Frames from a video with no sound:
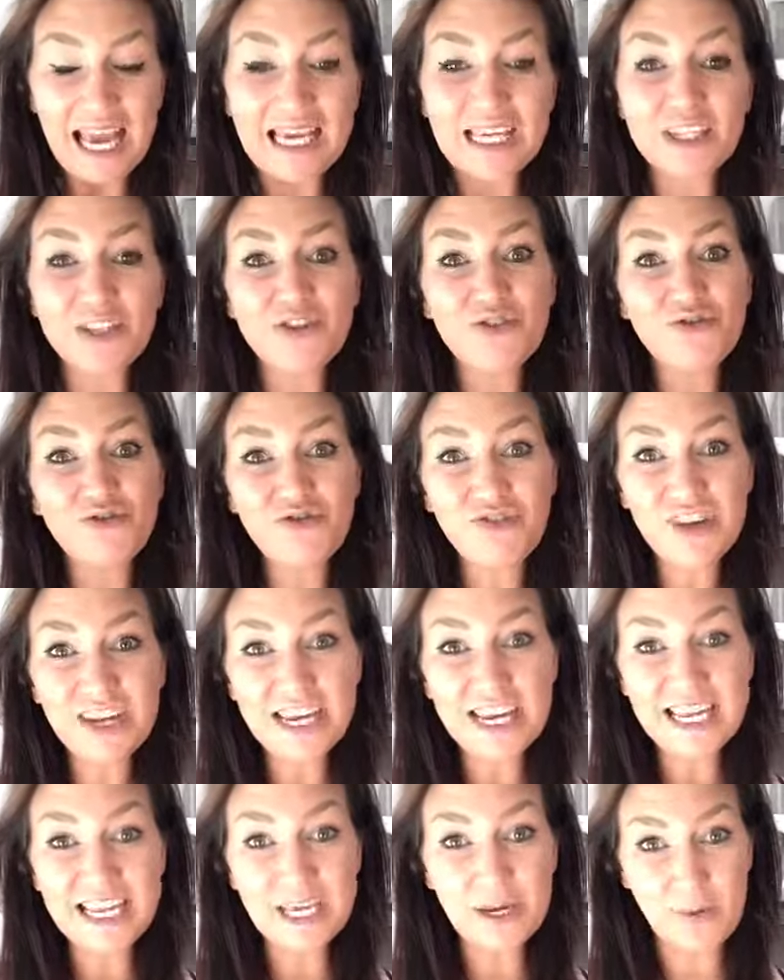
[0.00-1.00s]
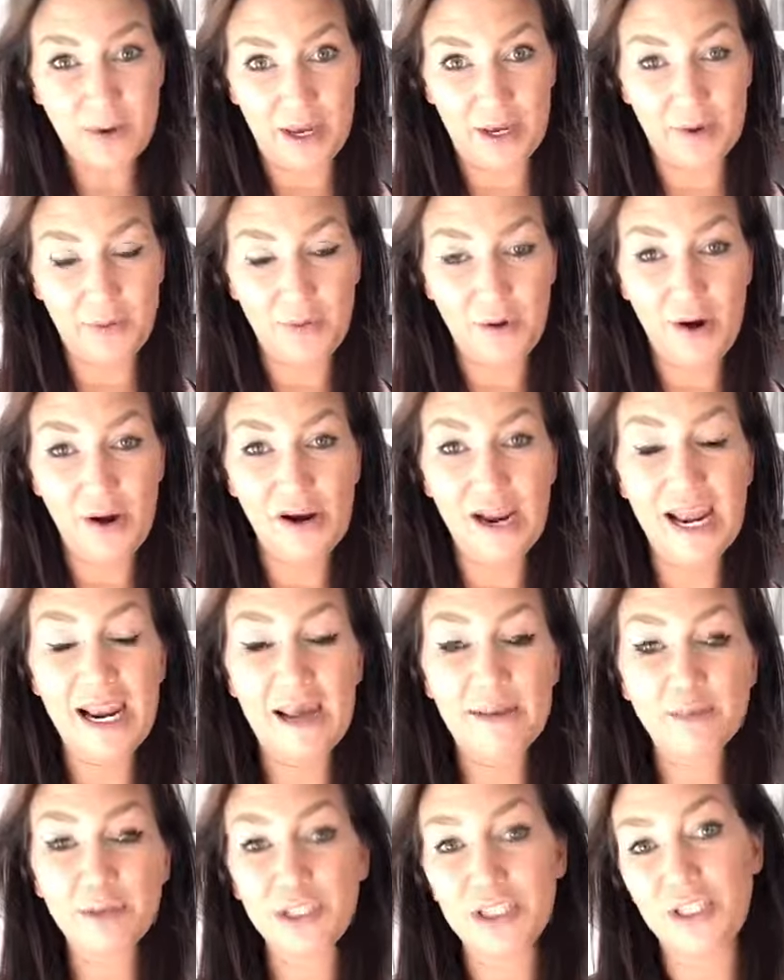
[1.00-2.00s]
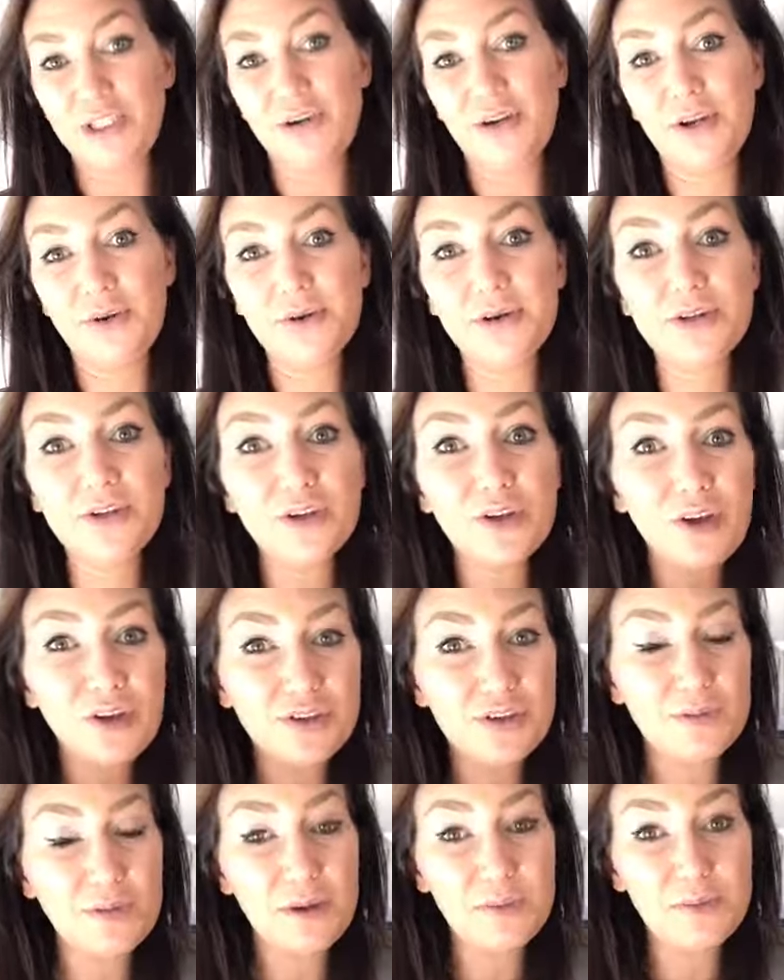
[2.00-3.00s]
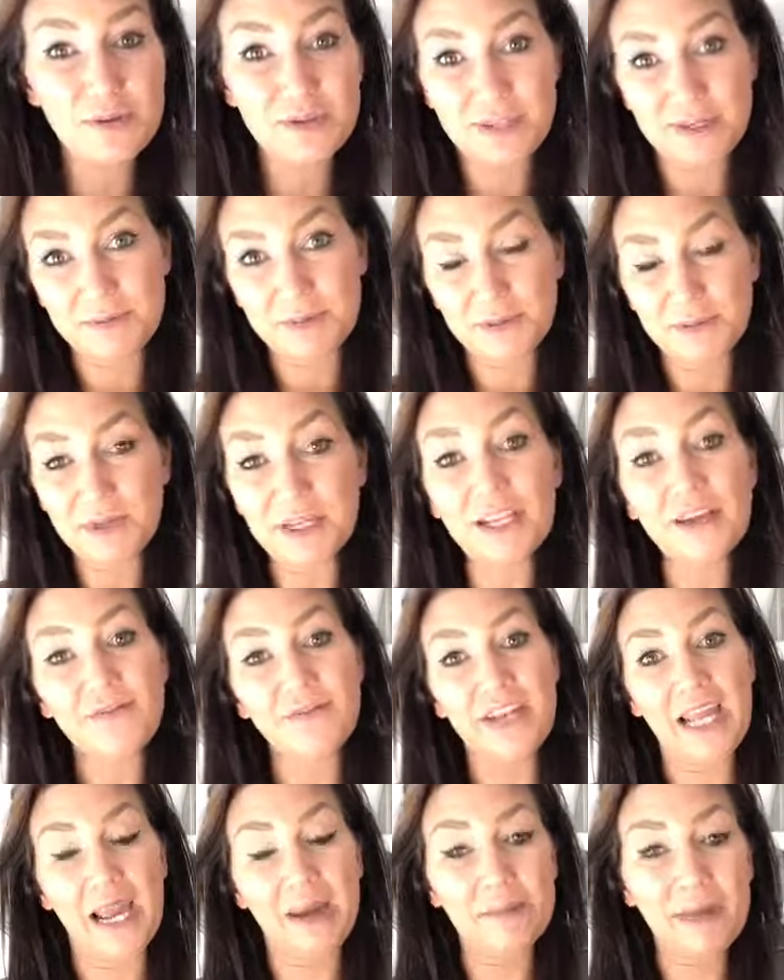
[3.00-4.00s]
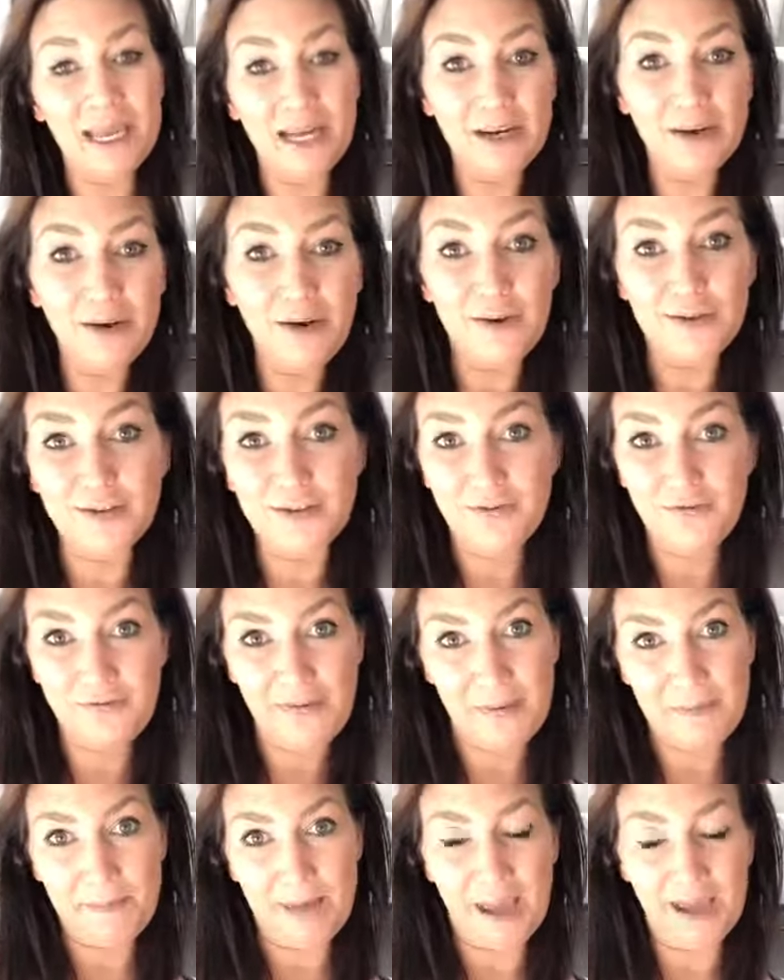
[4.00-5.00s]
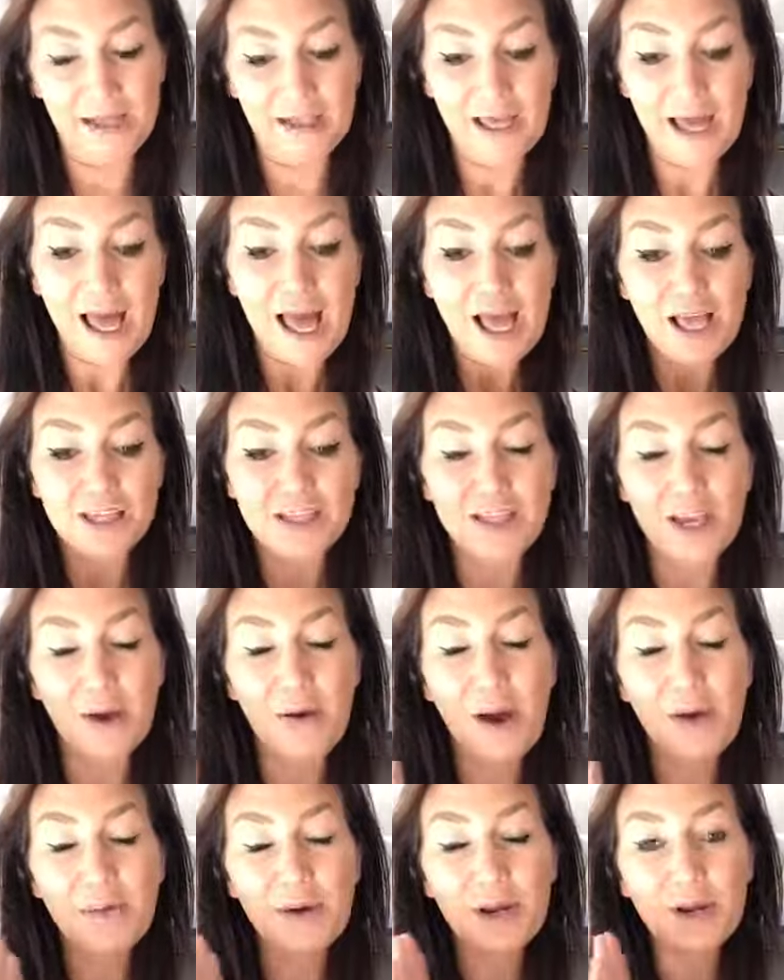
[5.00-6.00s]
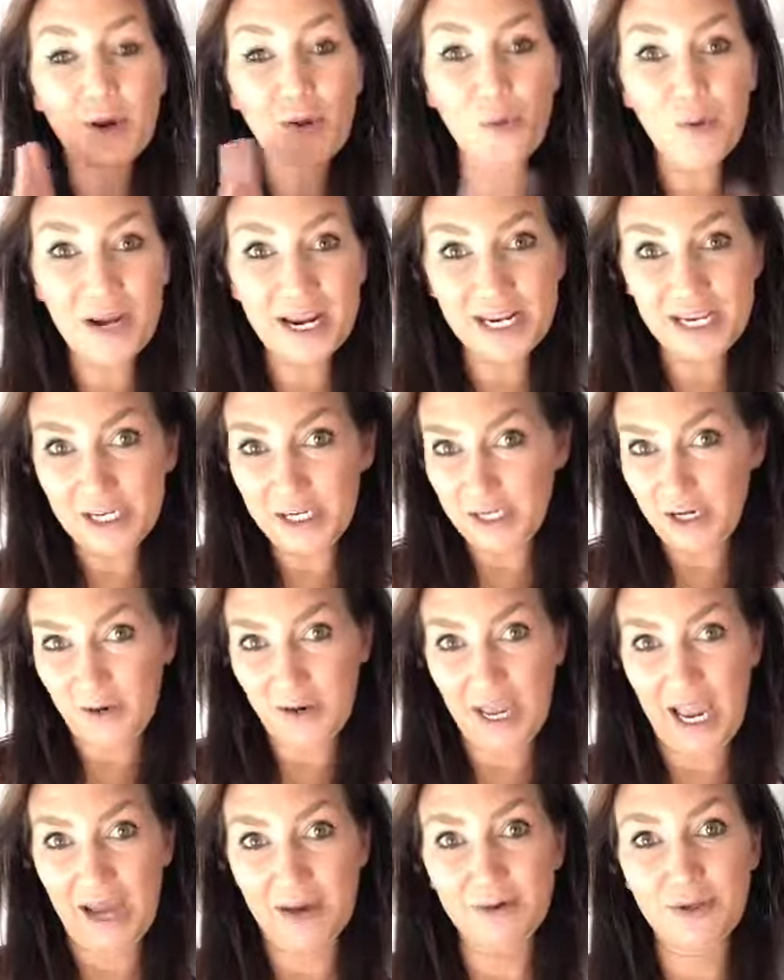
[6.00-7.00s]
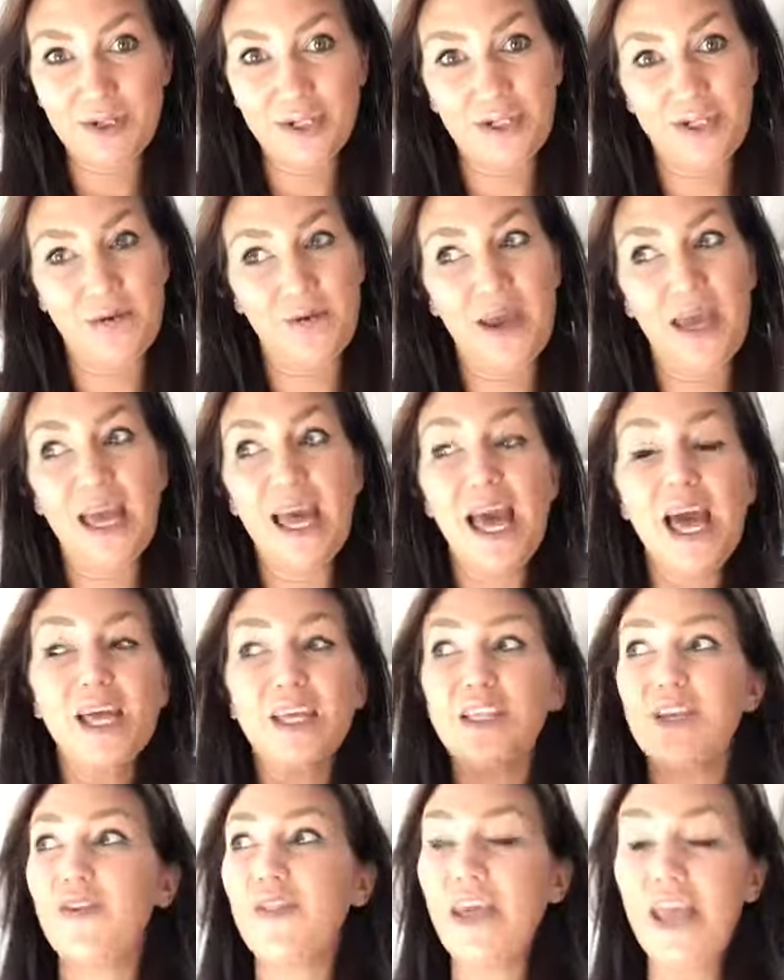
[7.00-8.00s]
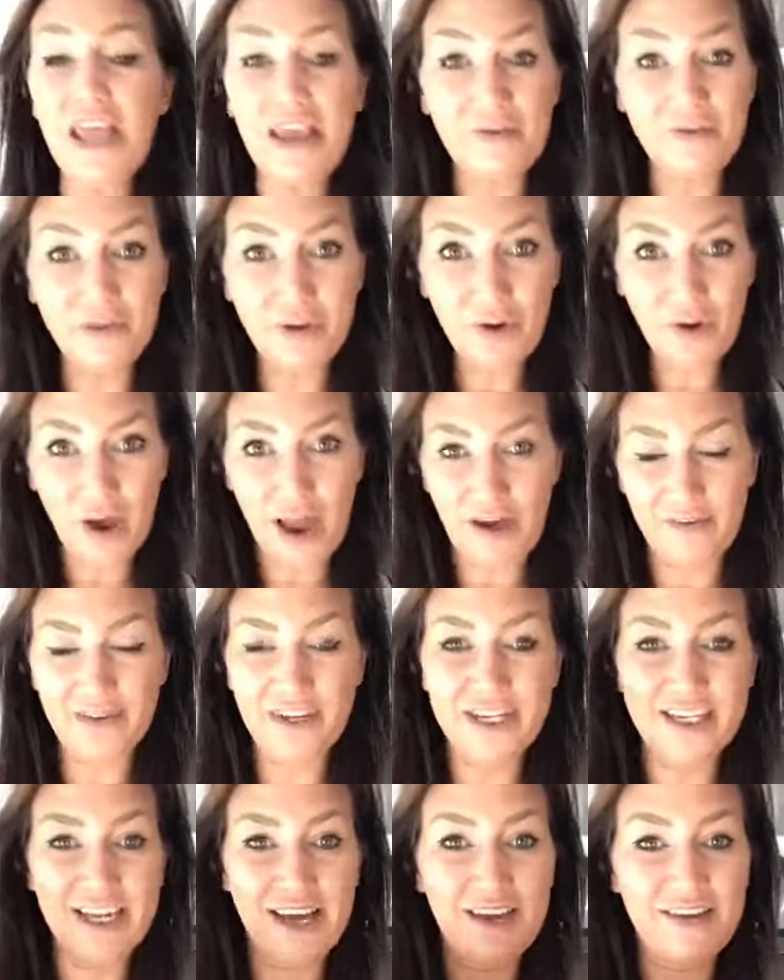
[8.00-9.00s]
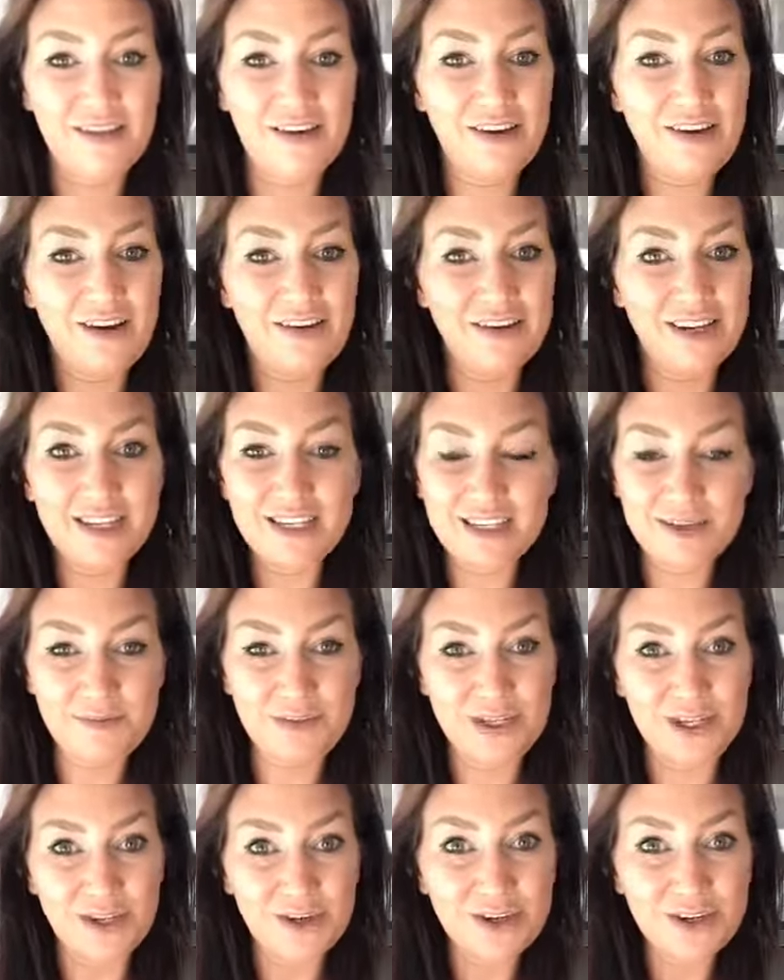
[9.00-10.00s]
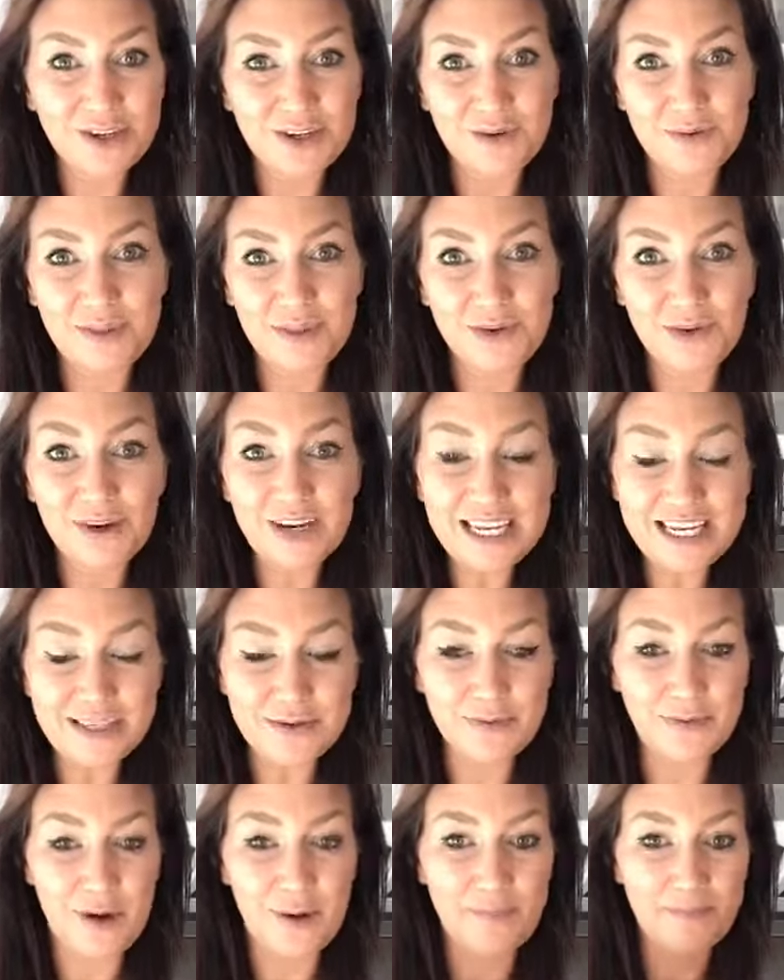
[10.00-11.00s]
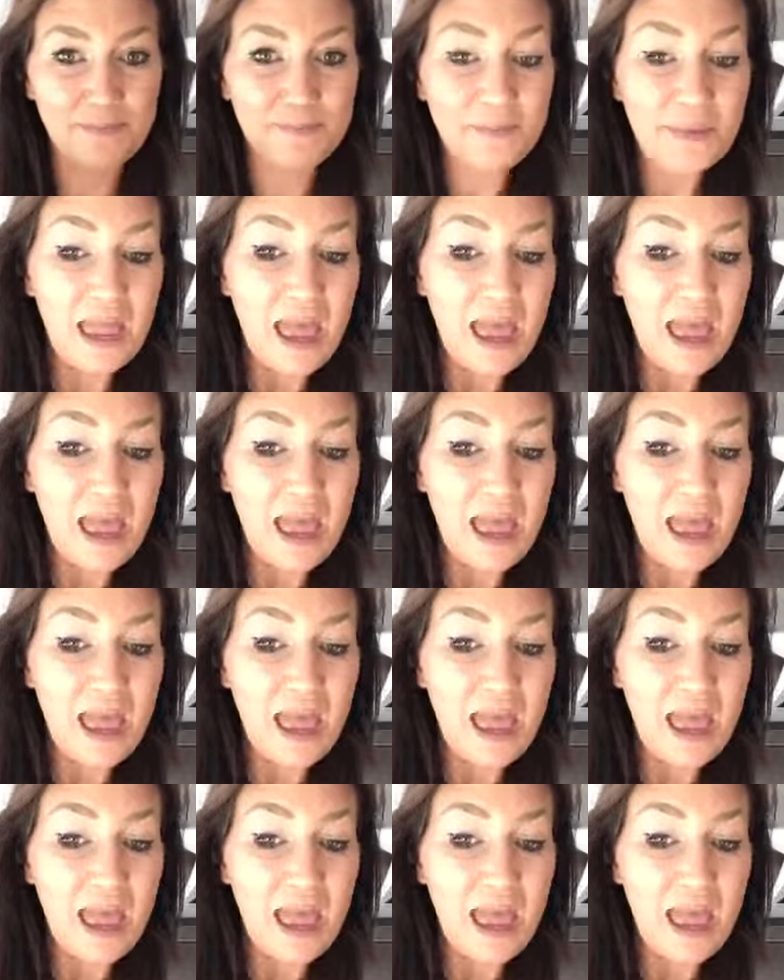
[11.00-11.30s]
It's a really quick one and I'm just doing it because lots of people seem to be loving it. I'm getting lots of fan mail. So I'm going to quickly show you how to do it so that if you're having a day in the garden, it's something you can do with your little one.